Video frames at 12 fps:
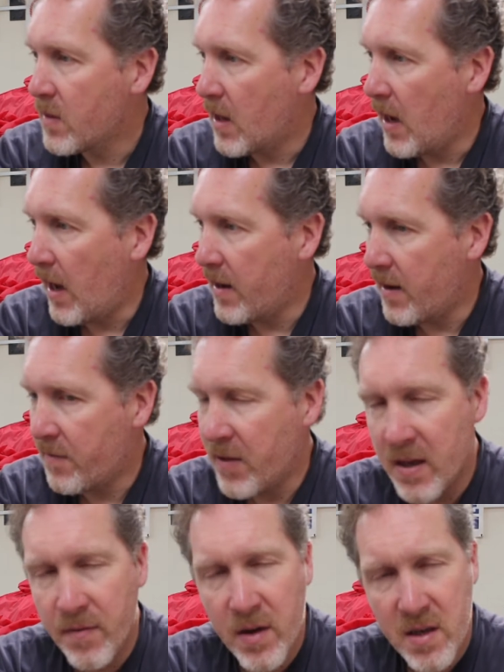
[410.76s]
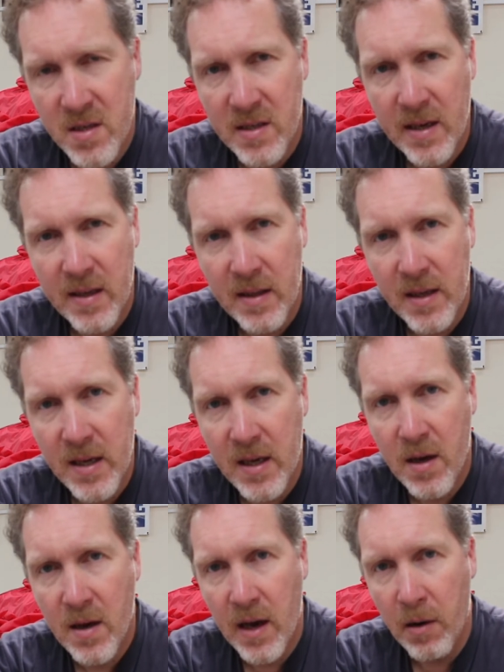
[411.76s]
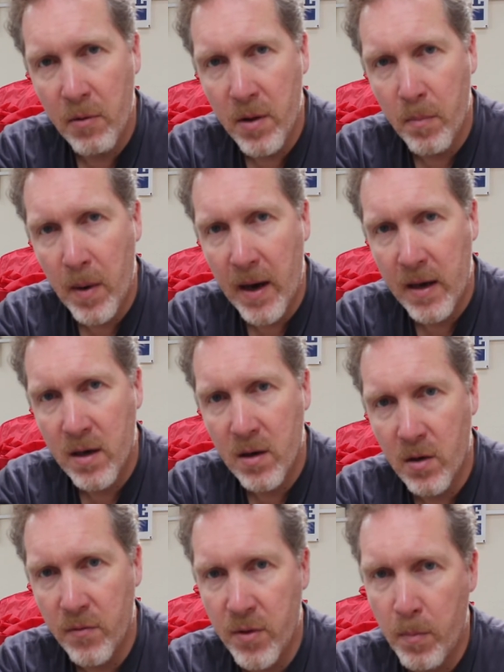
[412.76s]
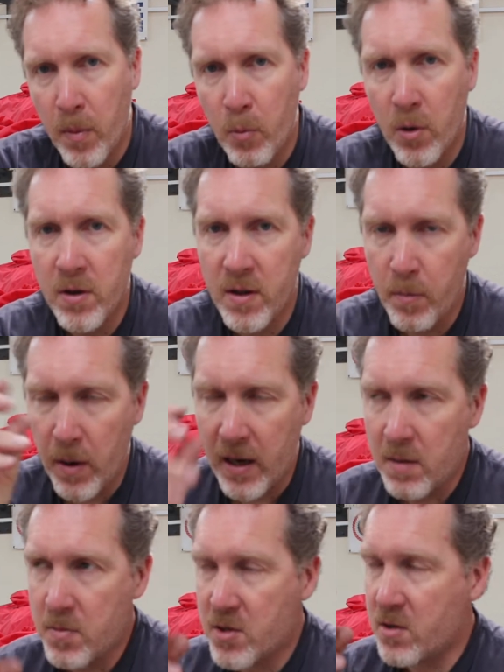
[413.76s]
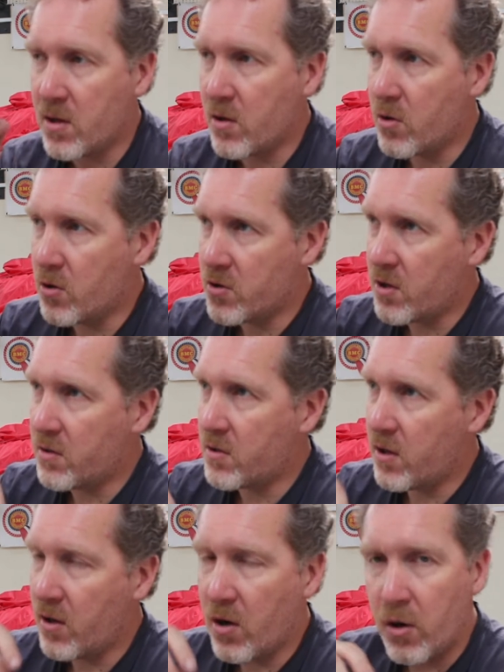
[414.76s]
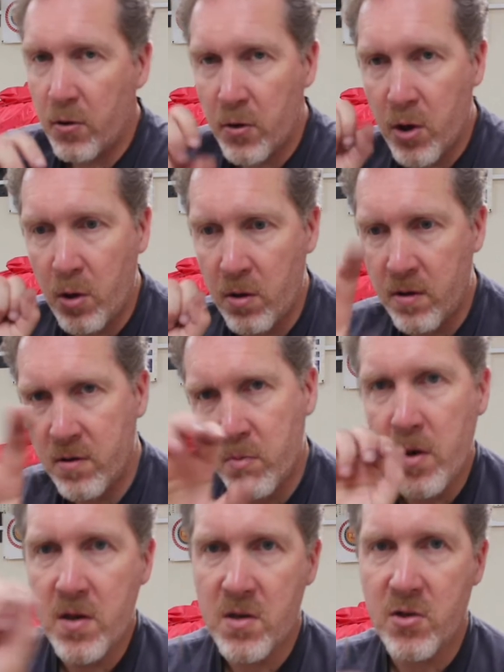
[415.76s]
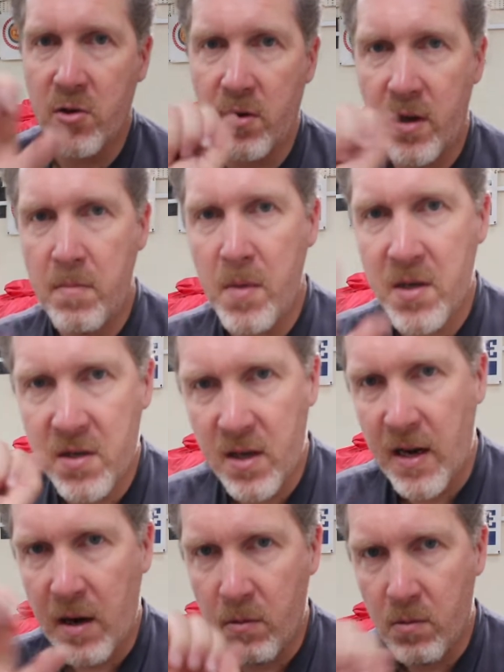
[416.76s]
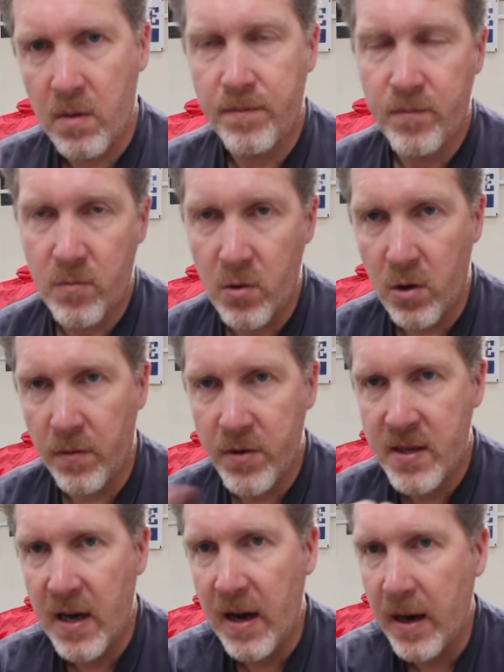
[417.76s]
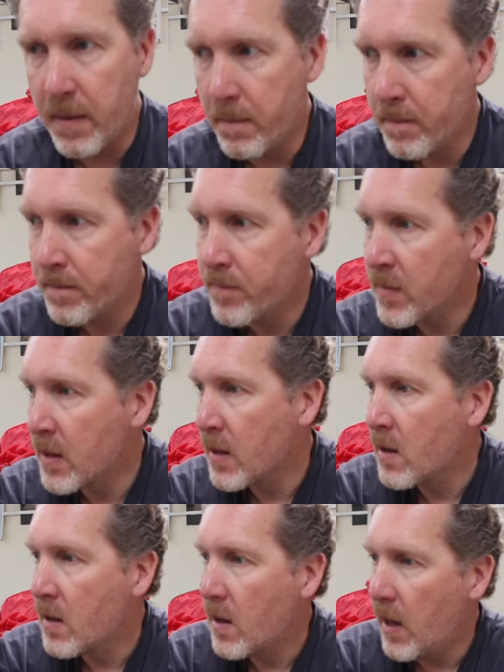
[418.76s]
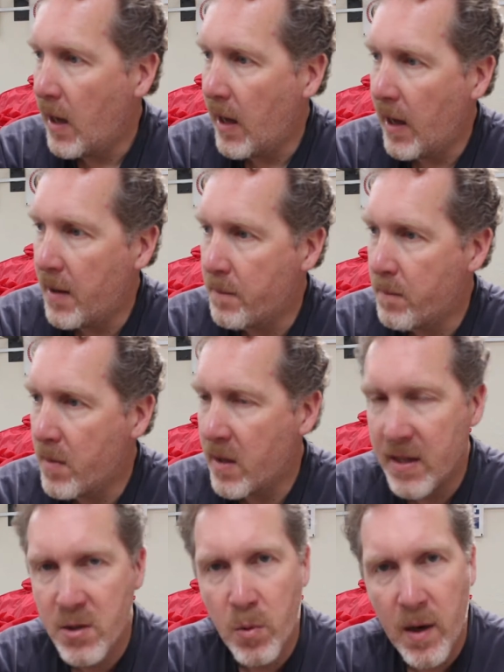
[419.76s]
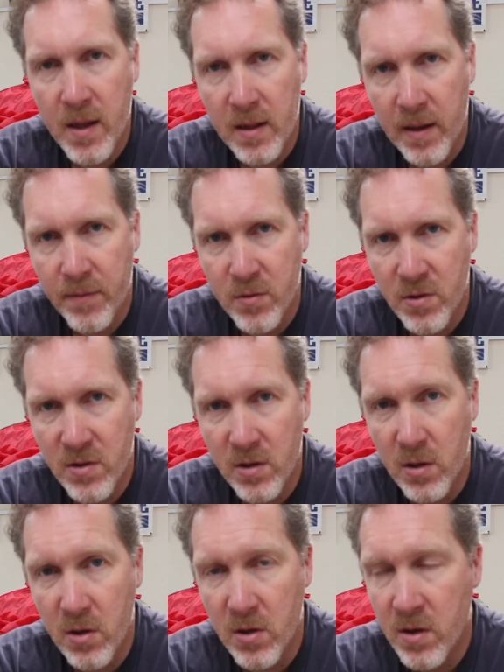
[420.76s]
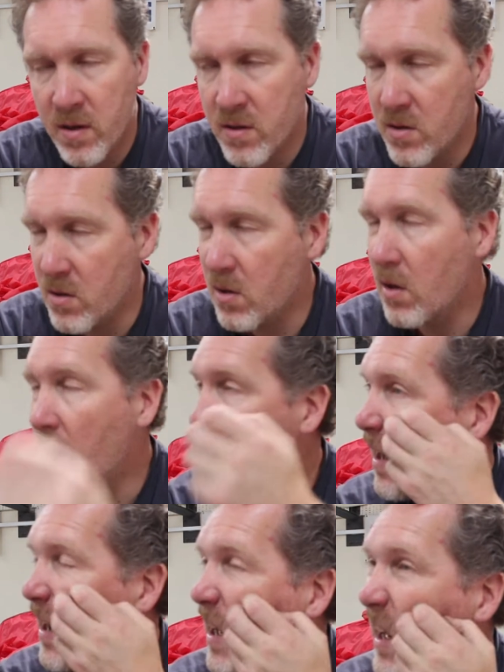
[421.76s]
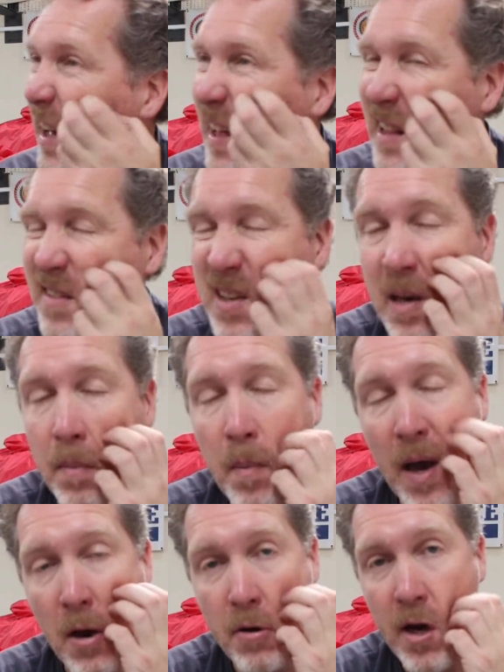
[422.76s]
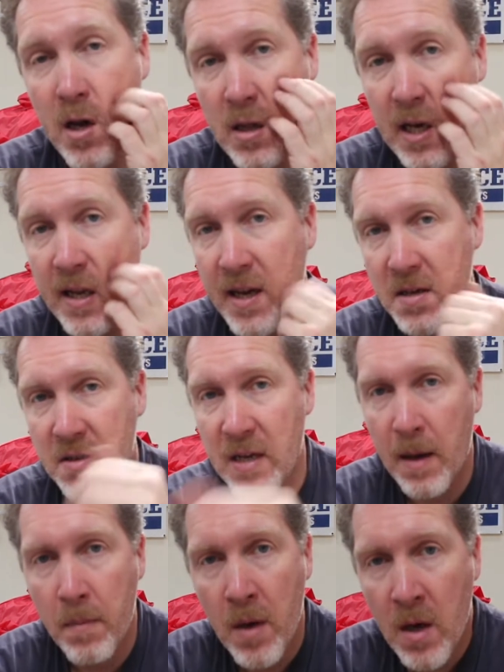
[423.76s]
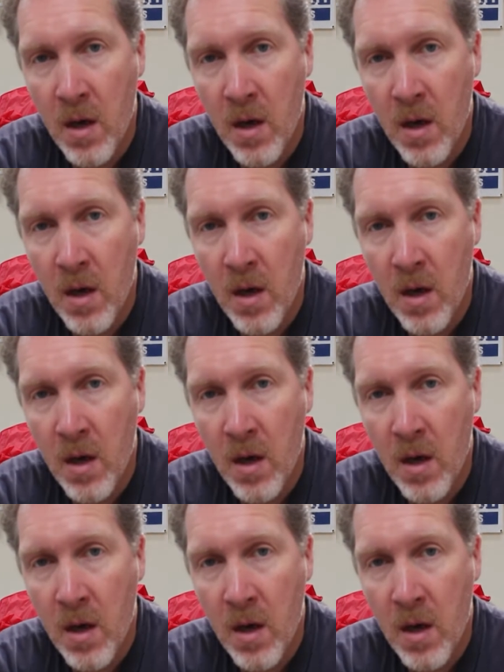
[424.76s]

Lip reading: and I think about a slight leak out at the back of one of the pipes that goes onto the oil cooler, and it's been slowly misting out over time, and that's why the level's low. So I'll have to keep a better eye on that next time.